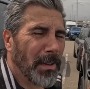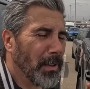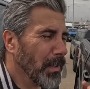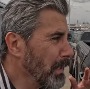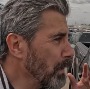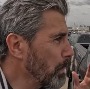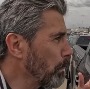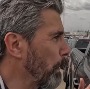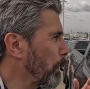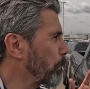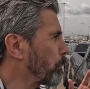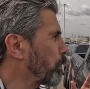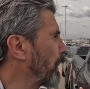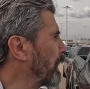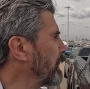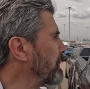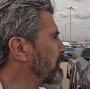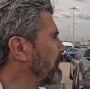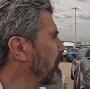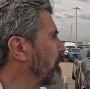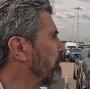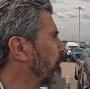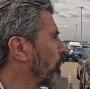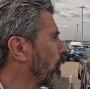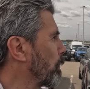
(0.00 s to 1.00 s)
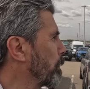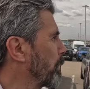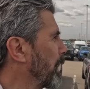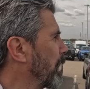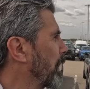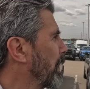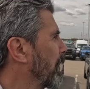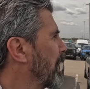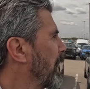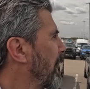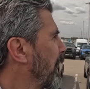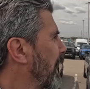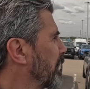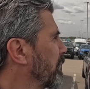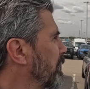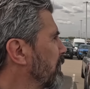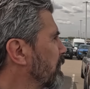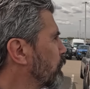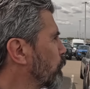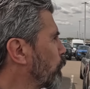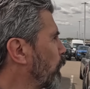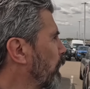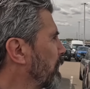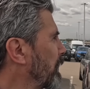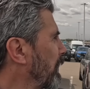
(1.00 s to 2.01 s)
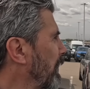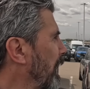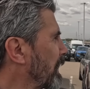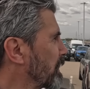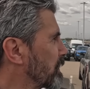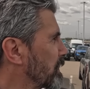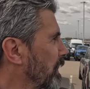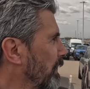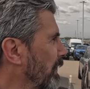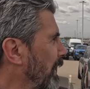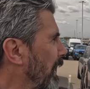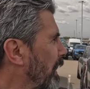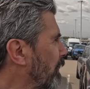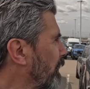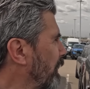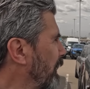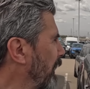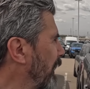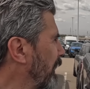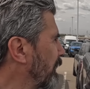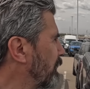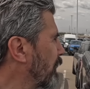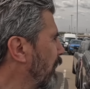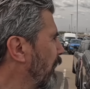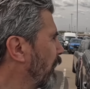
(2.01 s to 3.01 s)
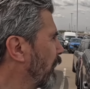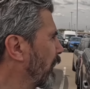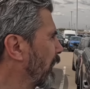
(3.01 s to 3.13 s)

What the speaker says: a little bit pricey for me. And this one, as a Lariat,